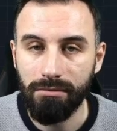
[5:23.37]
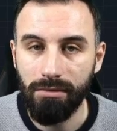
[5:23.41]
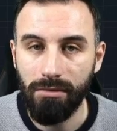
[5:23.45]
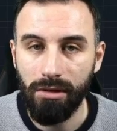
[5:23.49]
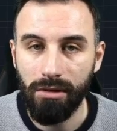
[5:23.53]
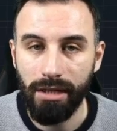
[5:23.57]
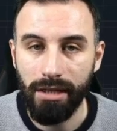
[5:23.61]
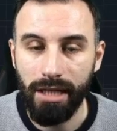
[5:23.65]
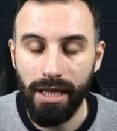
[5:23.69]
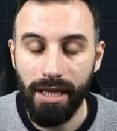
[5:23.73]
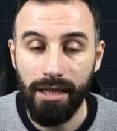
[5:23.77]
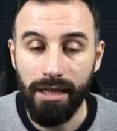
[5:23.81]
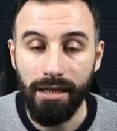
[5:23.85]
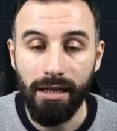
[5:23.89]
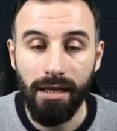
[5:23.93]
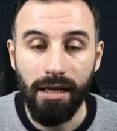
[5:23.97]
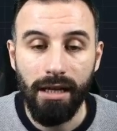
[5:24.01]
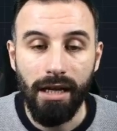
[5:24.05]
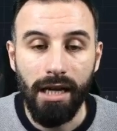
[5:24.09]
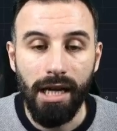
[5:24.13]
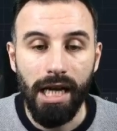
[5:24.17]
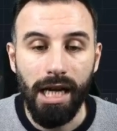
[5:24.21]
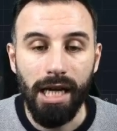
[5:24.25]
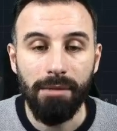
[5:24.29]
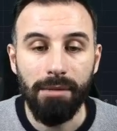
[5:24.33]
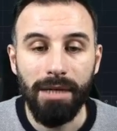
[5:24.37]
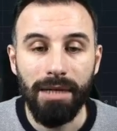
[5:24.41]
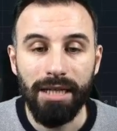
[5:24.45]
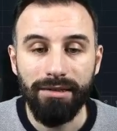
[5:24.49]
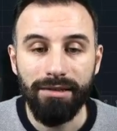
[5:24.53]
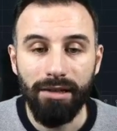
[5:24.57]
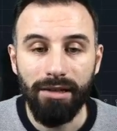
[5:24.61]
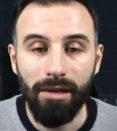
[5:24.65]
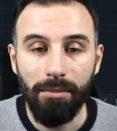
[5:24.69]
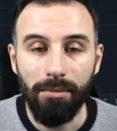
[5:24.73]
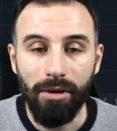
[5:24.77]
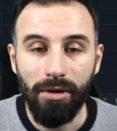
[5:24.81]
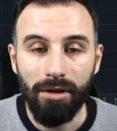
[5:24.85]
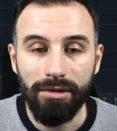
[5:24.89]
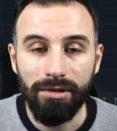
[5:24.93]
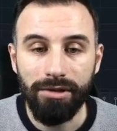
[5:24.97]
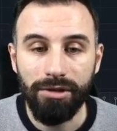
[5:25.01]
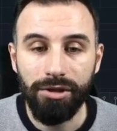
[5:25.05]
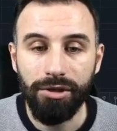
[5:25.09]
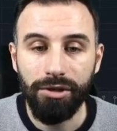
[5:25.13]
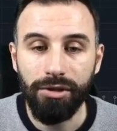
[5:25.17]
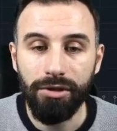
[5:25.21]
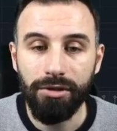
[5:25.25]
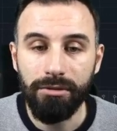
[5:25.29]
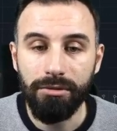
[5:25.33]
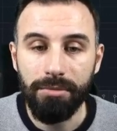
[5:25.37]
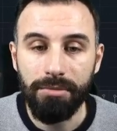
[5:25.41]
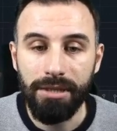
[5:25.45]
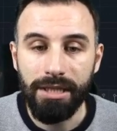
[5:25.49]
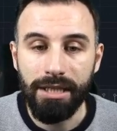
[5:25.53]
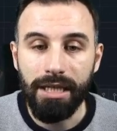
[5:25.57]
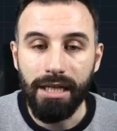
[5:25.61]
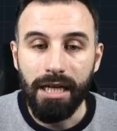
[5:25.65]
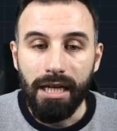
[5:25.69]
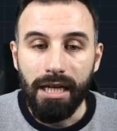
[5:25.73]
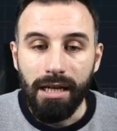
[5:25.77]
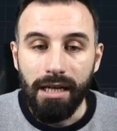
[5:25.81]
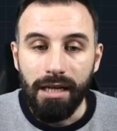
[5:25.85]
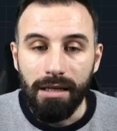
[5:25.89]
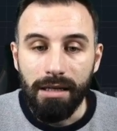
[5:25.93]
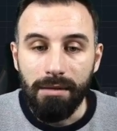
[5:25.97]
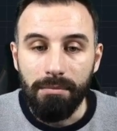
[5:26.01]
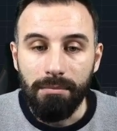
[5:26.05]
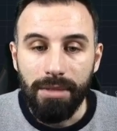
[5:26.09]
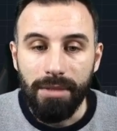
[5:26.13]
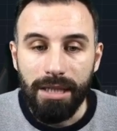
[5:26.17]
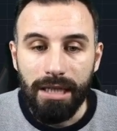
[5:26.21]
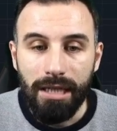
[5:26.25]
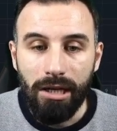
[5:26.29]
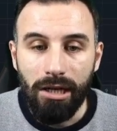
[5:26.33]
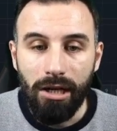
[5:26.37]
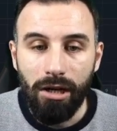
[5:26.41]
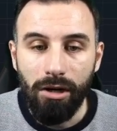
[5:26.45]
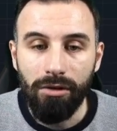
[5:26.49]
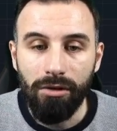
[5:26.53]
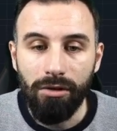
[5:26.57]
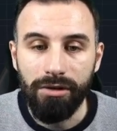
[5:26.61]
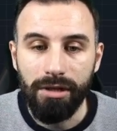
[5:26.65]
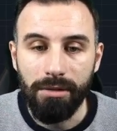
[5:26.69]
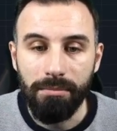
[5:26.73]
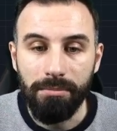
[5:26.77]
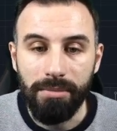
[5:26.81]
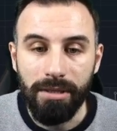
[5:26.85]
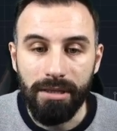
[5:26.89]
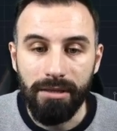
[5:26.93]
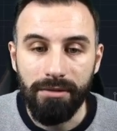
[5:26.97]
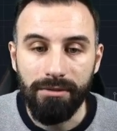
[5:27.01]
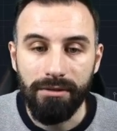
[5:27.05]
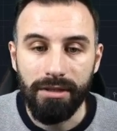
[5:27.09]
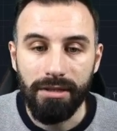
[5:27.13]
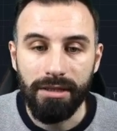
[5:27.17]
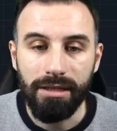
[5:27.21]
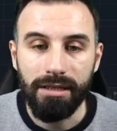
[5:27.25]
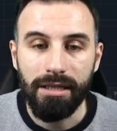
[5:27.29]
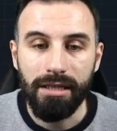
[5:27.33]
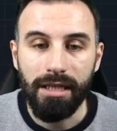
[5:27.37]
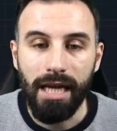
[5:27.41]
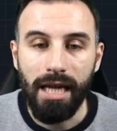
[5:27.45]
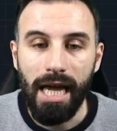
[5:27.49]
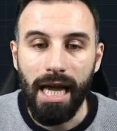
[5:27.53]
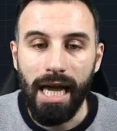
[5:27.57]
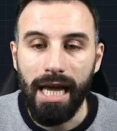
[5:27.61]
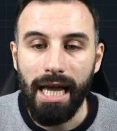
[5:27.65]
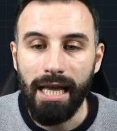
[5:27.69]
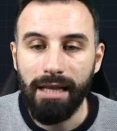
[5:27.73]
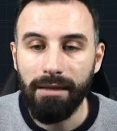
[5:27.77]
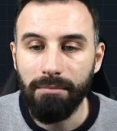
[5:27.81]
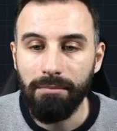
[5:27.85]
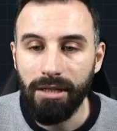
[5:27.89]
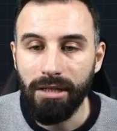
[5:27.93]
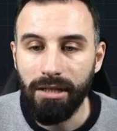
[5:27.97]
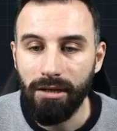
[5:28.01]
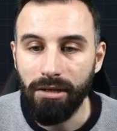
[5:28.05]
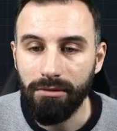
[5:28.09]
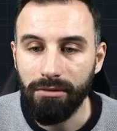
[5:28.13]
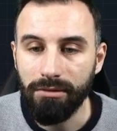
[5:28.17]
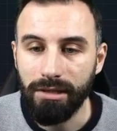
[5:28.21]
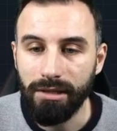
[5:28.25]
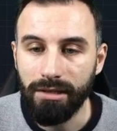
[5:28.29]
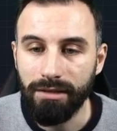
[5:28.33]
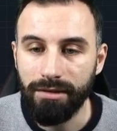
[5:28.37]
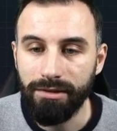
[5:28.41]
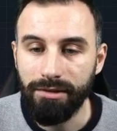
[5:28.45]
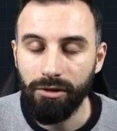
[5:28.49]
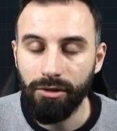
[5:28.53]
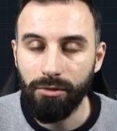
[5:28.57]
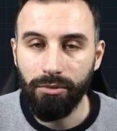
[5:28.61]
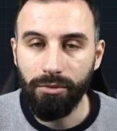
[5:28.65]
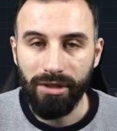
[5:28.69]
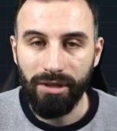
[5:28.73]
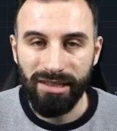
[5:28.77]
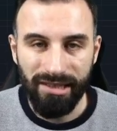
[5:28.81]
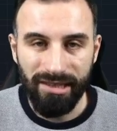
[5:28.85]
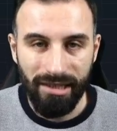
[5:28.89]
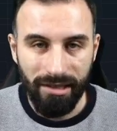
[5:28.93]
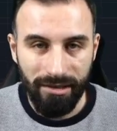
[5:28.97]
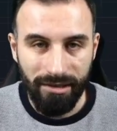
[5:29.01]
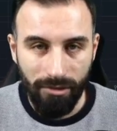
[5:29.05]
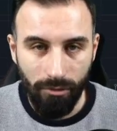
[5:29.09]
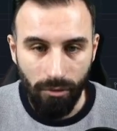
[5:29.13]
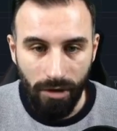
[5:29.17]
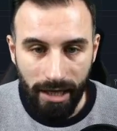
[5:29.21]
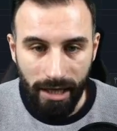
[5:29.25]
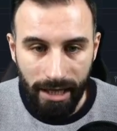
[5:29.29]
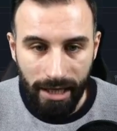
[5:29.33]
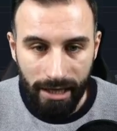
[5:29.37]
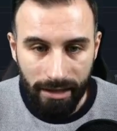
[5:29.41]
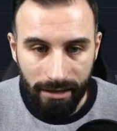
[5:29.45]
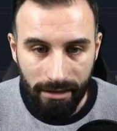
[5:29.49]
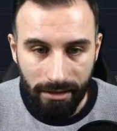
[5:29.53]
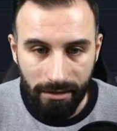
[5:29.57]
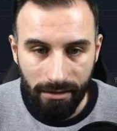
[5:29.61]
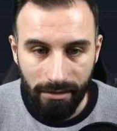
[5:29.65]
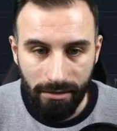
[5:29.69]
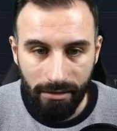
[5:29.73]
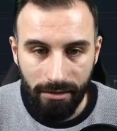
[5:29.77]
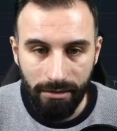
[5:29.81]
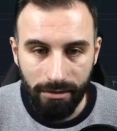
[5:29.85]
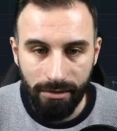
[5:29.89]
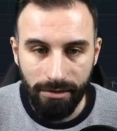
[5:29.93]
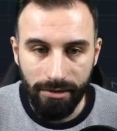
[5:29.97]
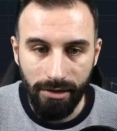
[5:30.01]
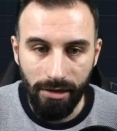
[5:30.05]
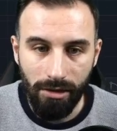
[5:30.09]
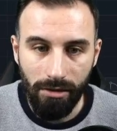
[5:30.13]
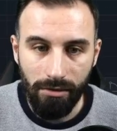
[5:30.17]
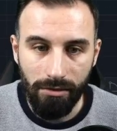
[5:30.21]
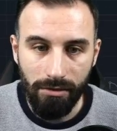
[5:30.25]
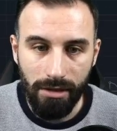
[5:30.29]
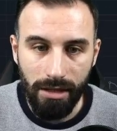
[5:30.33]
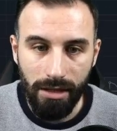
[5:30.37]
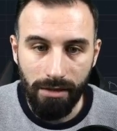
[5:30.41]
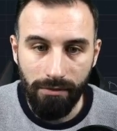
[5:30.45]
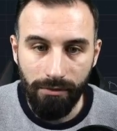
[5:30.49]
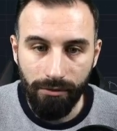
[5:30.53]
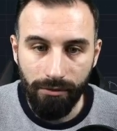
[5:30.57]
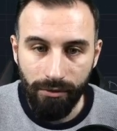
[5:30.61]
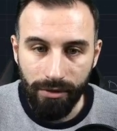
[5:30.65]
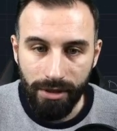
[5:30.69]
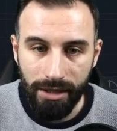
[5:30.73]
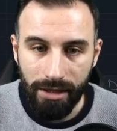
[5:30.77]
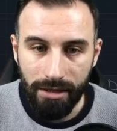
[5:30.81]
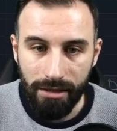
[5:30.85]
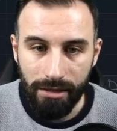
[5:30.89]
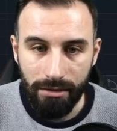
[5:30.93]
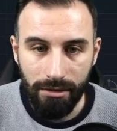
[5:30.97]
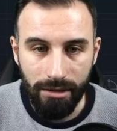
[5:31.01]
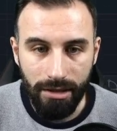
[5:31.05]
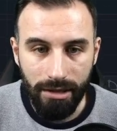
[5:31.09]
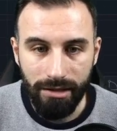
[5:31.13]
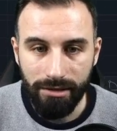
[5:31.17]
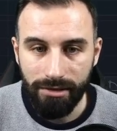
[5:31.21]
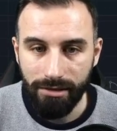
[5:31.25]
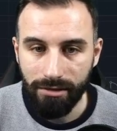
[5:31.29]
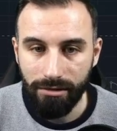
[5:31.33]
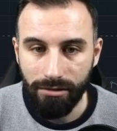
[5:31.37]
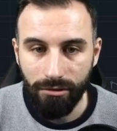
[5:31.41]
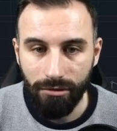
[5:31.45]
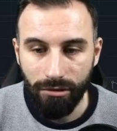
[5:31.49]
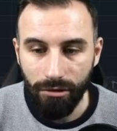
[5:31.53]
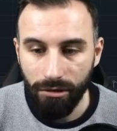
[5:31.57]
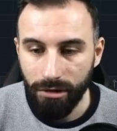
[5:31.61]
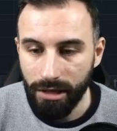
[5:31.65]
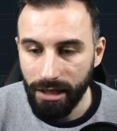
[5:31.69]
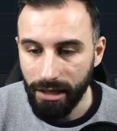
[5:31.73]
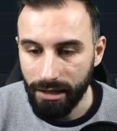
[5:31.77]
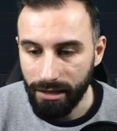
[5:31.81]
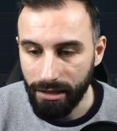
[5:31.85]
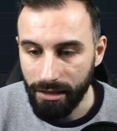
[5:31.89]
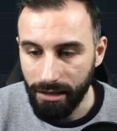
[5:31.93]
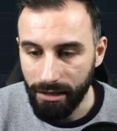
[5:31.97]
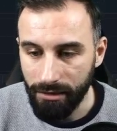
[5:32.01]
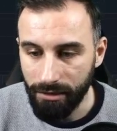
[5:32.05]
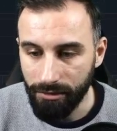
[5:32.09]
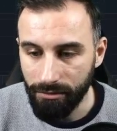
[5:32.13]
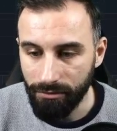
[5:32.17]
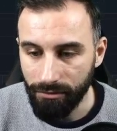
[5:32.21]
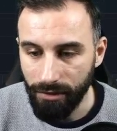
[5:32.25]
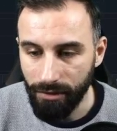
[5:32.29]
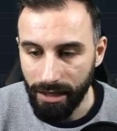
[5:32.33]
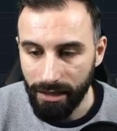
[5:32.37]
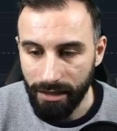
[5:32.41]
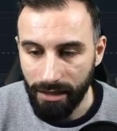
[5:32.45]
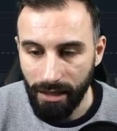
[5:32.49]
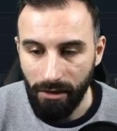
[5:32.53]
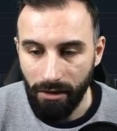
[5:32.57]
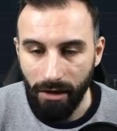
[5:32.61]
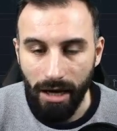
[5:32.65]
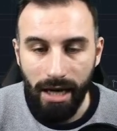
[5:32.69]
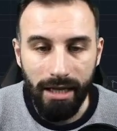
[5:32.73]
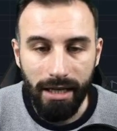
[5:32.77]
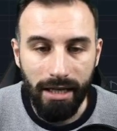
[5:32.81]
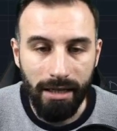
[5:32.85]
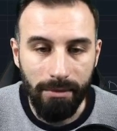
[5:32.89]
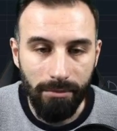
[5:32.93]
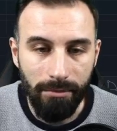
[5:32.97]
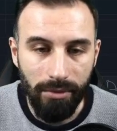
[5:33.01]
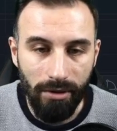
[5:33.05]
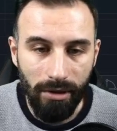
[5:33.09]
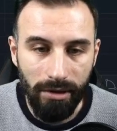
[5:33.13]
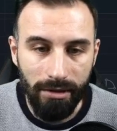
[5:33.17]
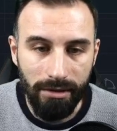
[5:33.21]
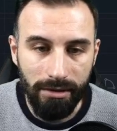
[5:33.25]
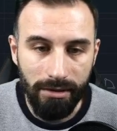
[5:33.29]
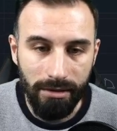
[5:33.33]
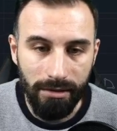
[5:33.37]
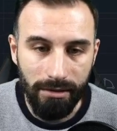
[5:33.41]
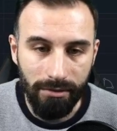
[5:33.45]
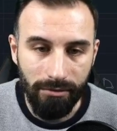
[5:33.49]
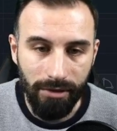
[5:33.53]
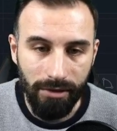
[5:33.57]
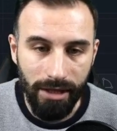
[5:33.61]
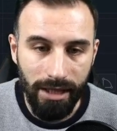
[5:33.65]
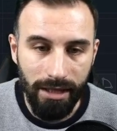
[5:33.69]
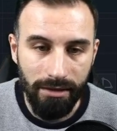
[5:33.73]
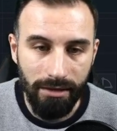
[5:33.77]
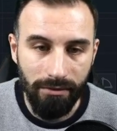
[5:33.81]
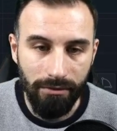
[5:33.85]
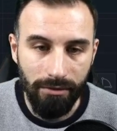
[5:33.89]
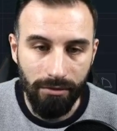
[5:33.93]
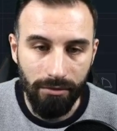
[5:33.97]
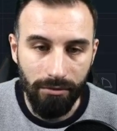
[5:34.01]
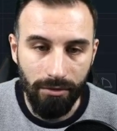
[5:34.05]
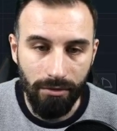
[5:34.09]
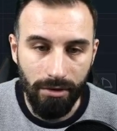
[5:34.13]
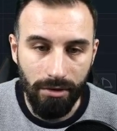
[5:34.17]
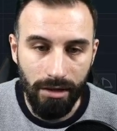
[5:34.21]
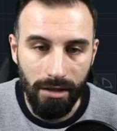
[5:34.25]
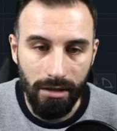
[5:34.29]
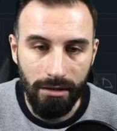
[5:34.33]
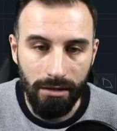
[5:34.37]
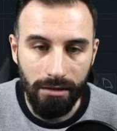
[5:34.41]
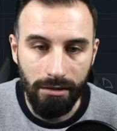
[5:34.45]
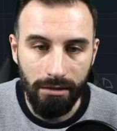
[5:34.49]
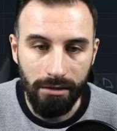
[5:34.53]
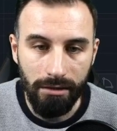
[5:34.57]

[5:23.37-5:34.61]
Okay, and my stop loss should be below the pivot and below the 0.618. So if we just look at it right now, I can plot the trade if you want.